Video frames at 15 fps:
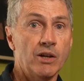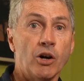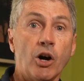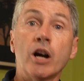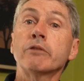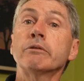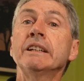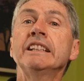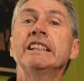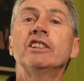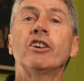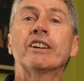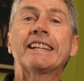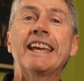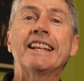I really
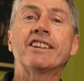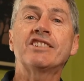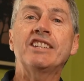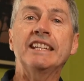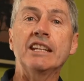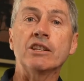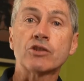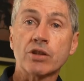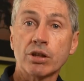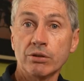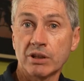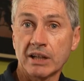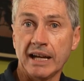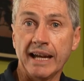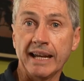like editing in
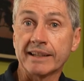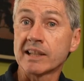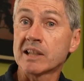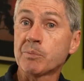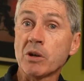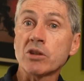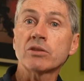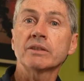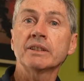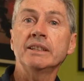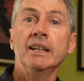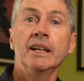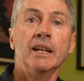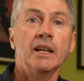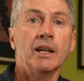2K, and especially